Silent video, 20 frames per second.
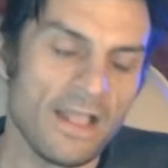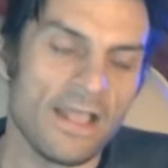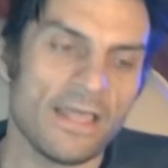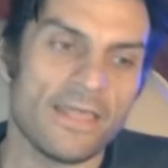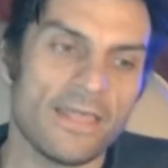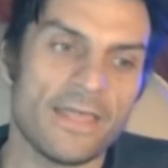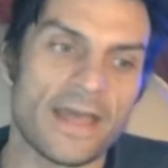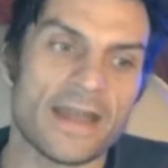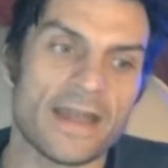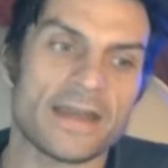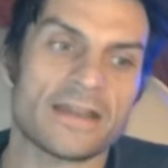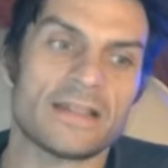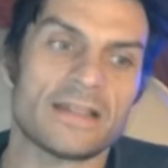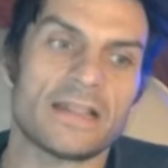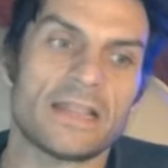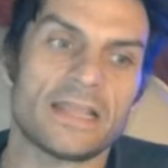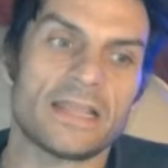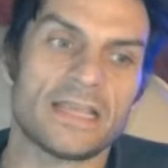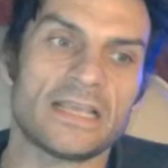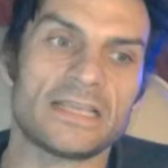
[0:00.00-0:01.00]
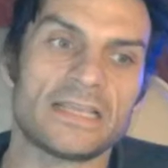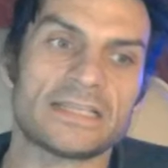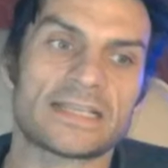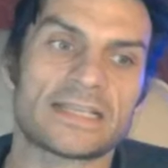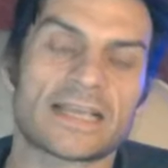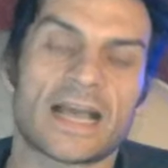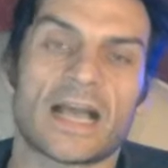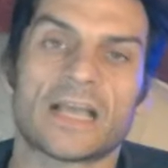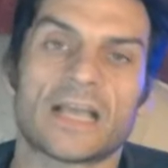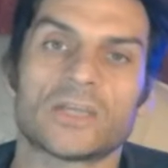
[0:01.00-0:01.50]
then these
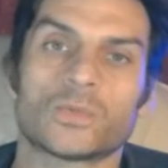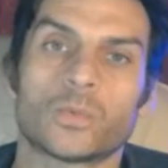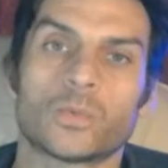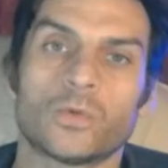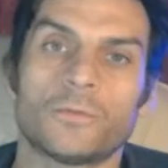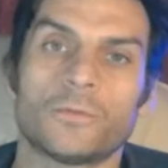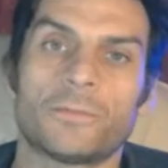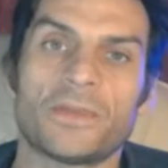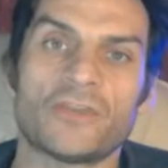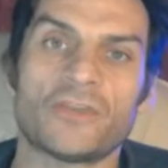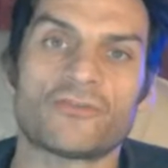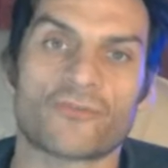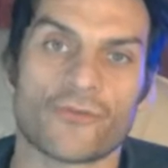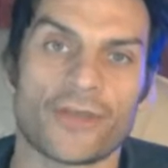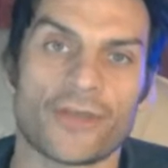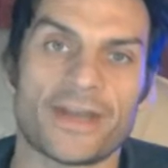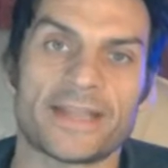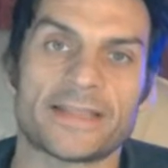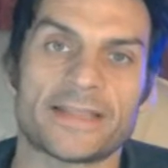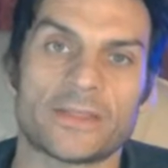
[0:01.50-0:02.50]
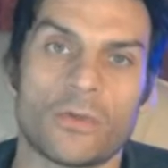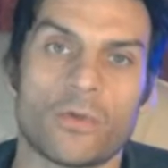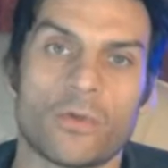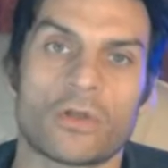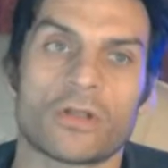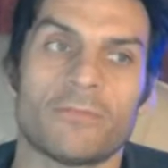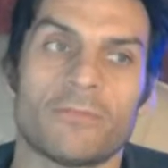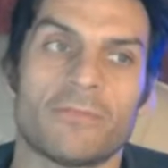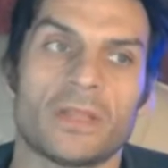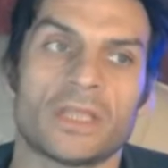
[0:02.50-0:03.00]
guys would be training
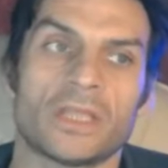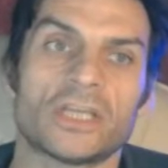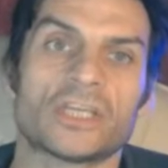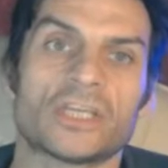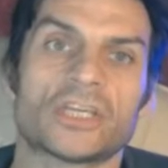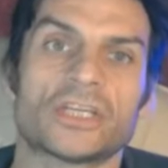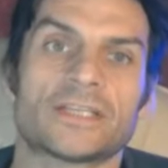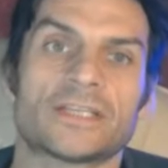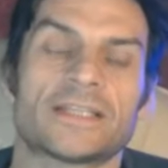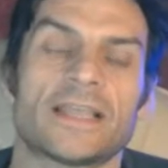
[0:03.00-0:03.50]
local militias.